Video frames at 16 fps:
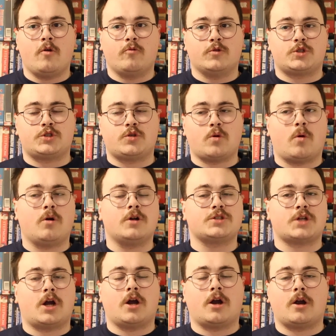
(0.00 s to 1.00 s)

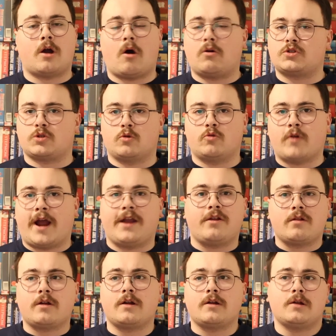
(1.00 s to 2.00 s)
Restores are also
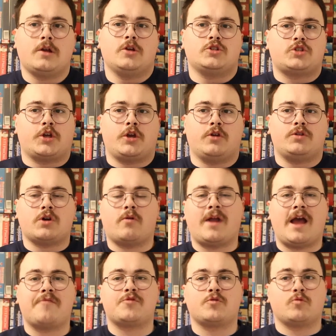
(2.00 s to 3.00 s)
granular, so you don't
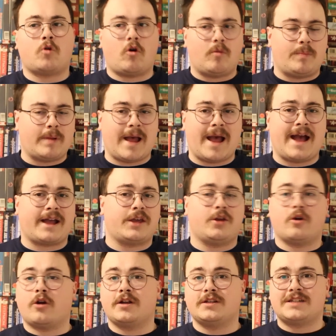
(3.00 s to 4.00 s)
have to roll back
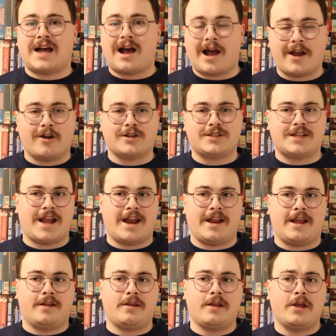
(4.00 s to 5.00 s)
your entire
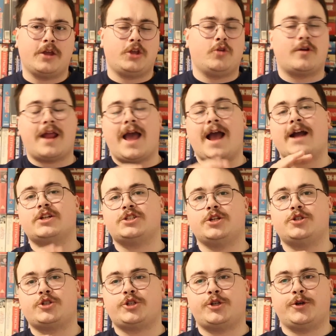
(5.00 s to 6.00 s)
tenant. You can
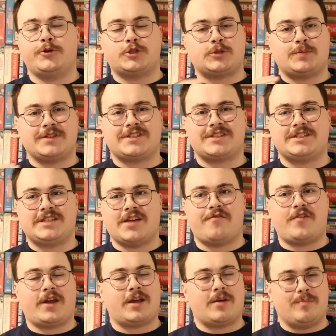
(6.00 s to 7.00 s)
actually choose
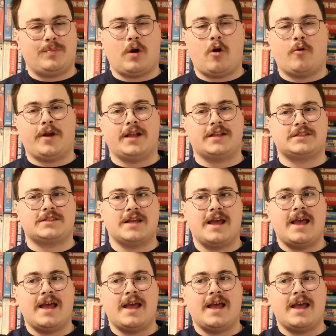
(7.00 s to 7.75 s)
specific components.